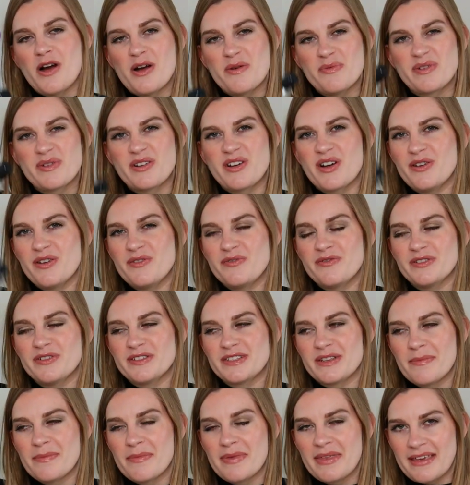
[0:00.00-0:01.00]
I would go for
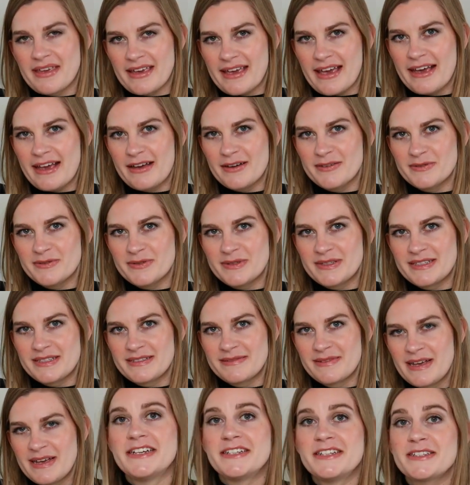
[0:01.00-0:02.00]
something
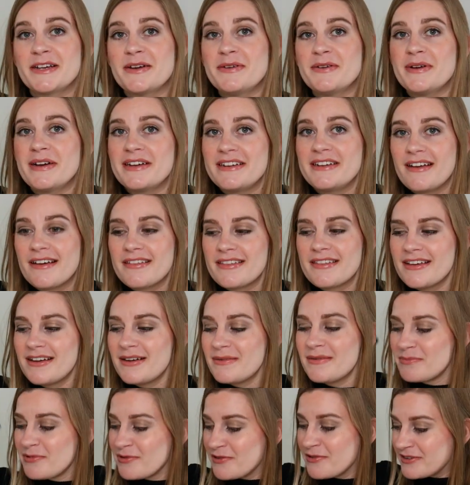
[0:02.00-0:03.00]
else. So
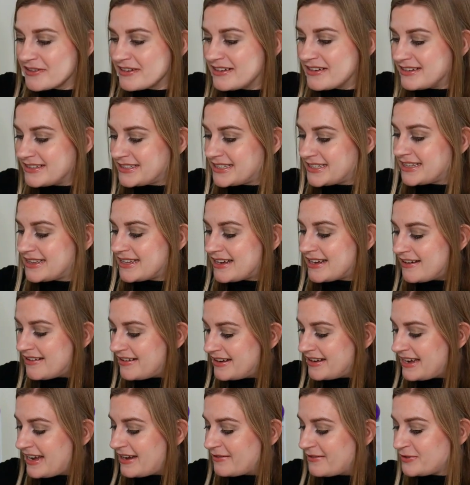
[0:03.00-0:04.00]
another product that
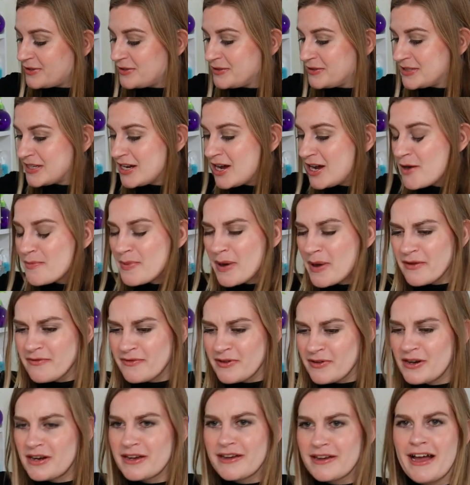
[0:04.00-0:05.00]
I have used up. I
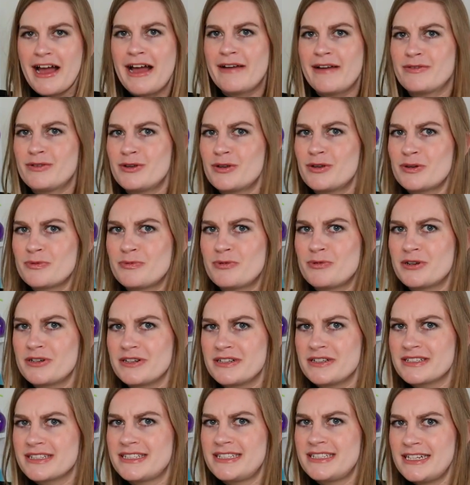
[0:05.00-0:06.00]
feel like I have a lot of
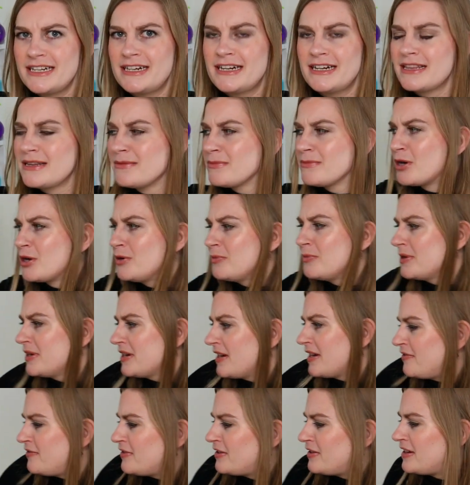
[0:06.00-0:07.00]
products still at the
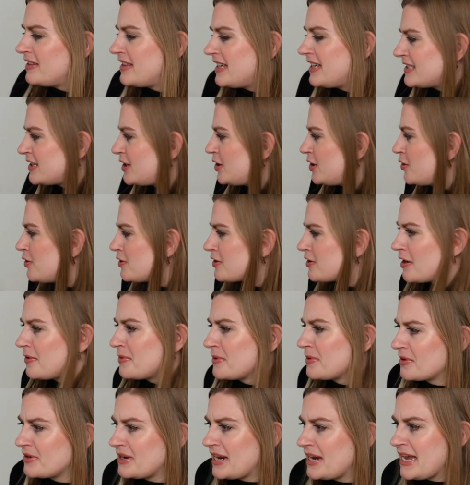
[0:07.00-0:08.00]
moment. I feel like there's a lot
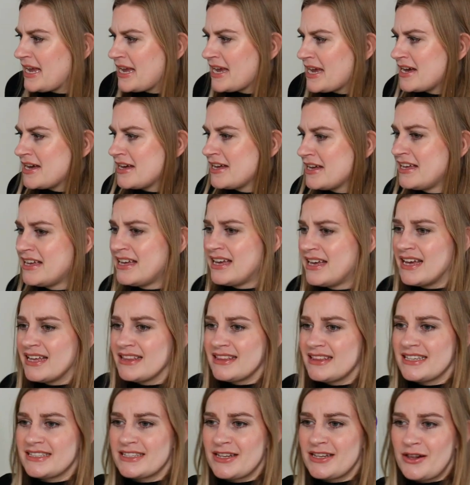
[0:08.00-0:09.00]
going on here.
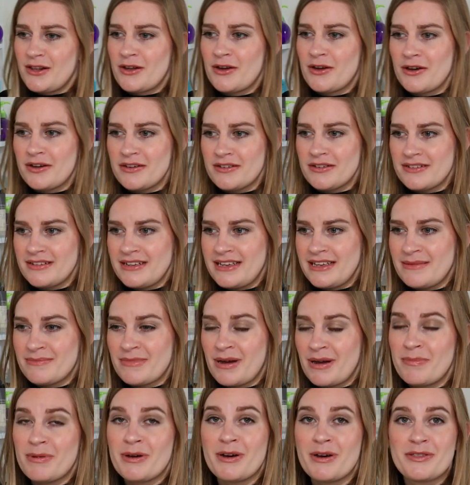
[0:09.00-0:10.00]
There's a lot in
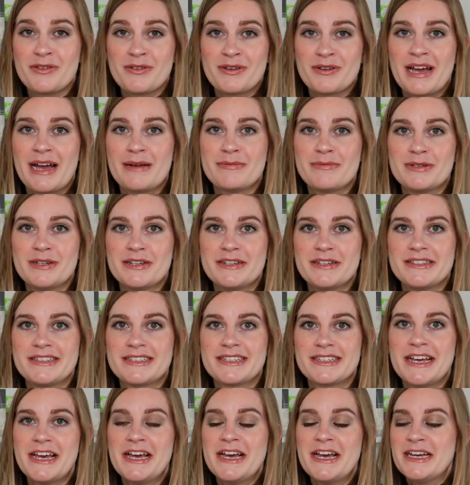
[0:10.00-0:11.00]
my bathing
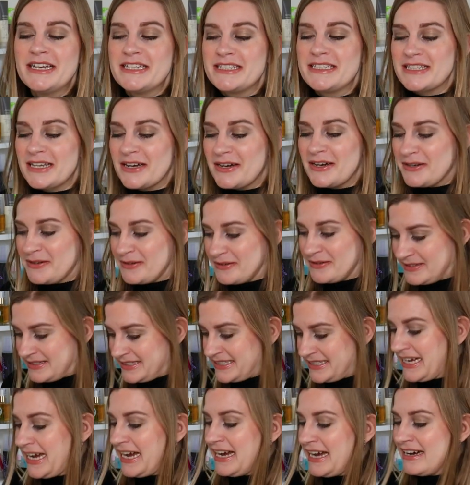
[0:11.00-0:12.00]
cabinets. So
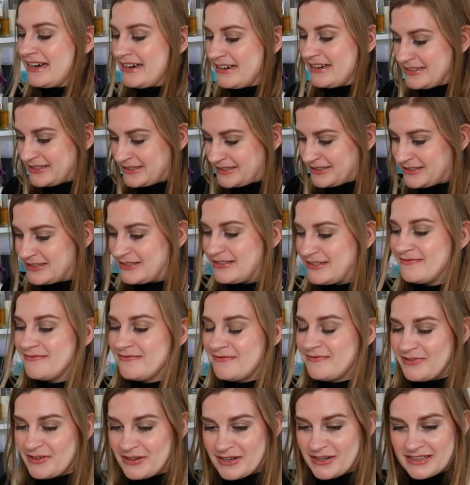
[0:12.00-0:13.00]
yeah, I
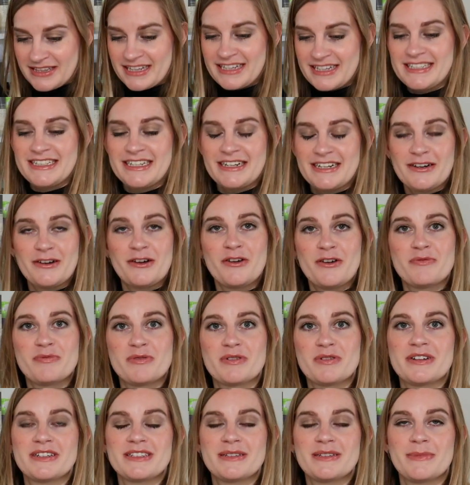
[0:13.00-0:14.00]
feel like there's still a lot of
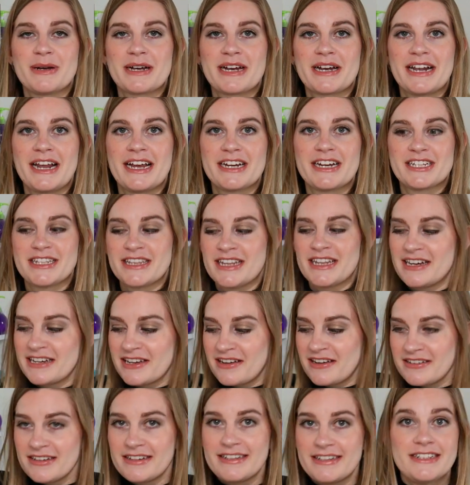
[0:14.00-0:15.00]
products in my collection that I
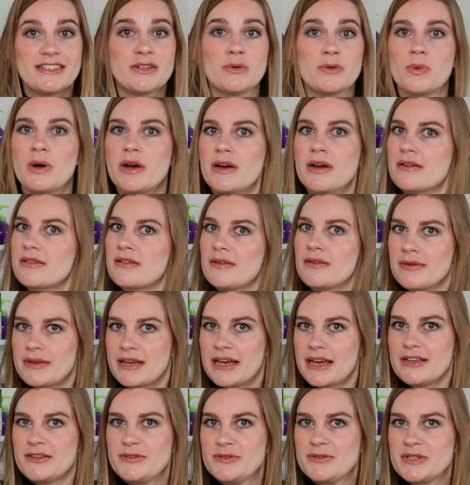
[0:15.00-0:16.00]
kind of need to work through and
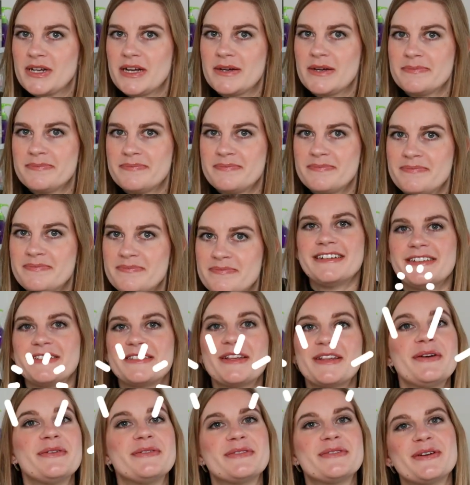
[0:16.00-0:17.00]
get used up.
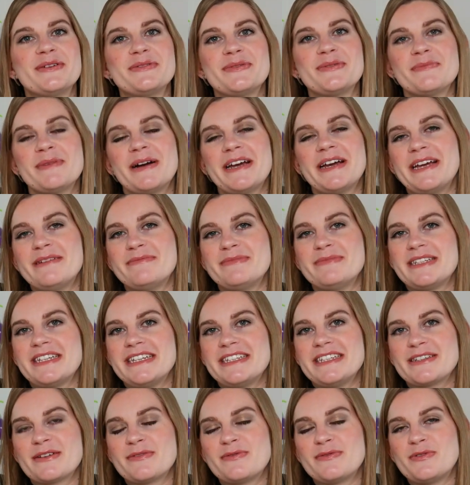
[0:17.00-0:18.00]
So those were my
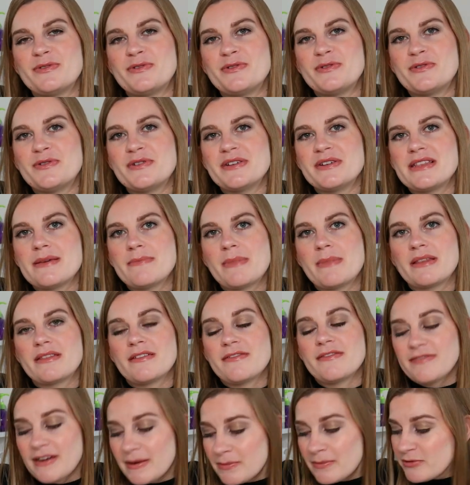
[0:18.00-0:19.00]
empties for the month
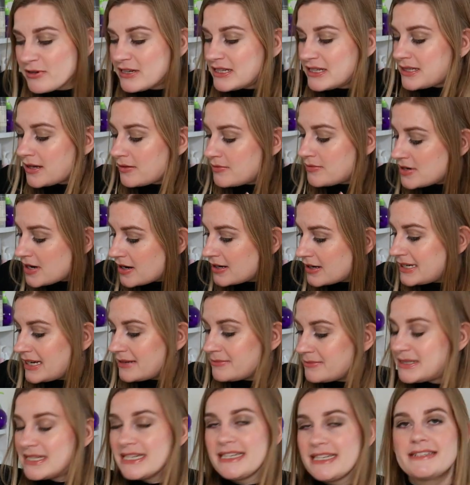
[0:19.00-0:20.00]
of February. So nine
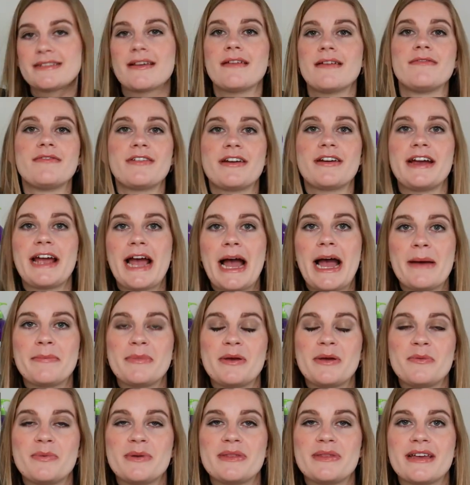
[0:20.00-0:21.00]
empties, very
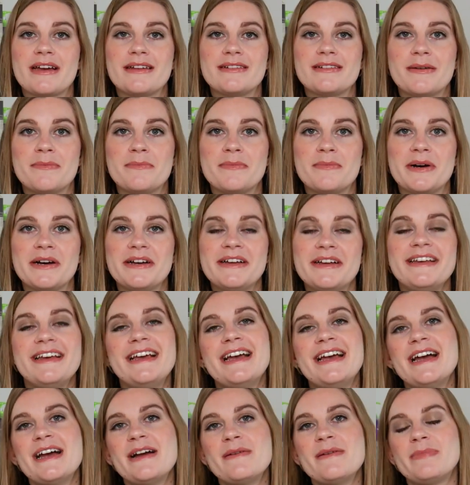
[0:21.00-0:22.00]
happy with that number.
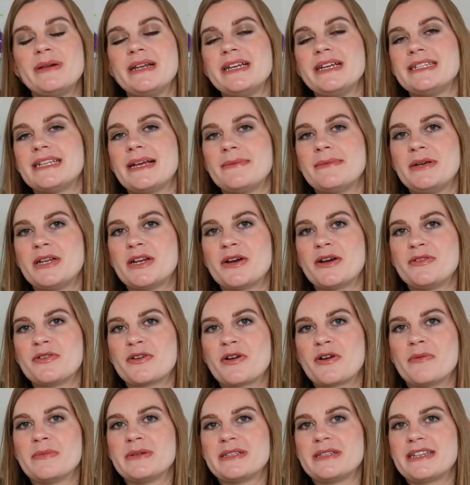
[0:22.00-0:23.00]
Please let me know in the
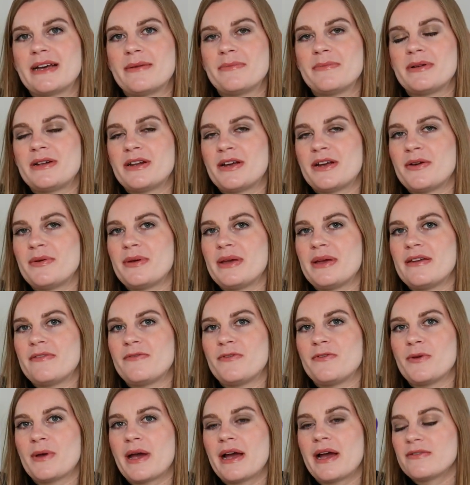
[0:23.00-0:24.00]
comments down below
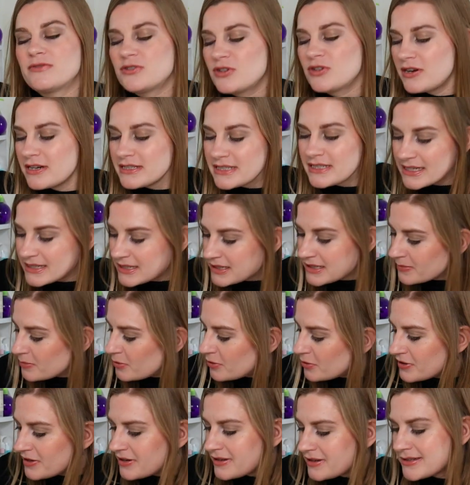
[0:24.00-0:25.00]
if you have tried any of the
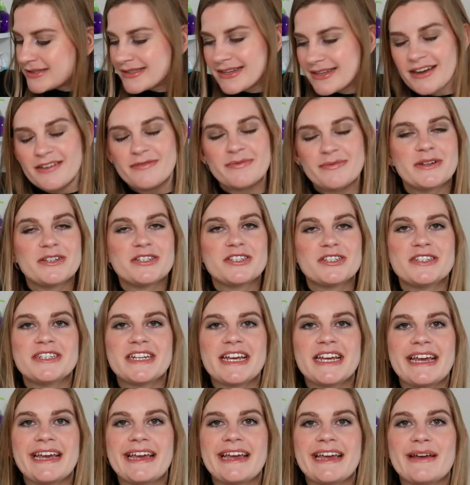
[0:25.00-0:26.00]
products that I've mentioned
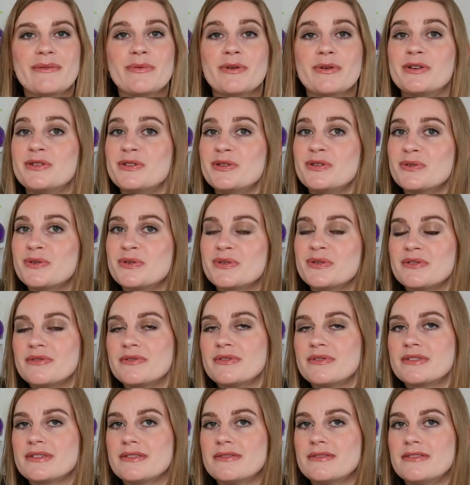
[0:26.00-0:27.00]
here, what are your
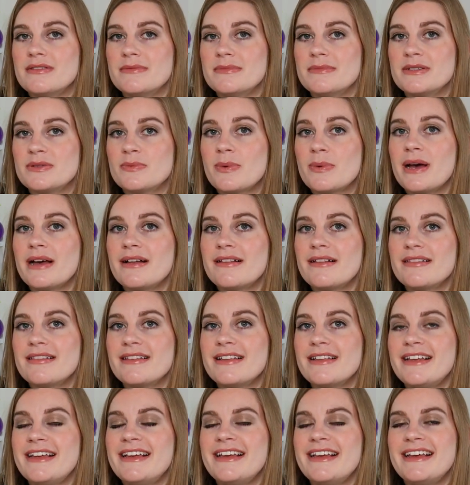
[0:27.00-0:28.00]
thoughts on them as well.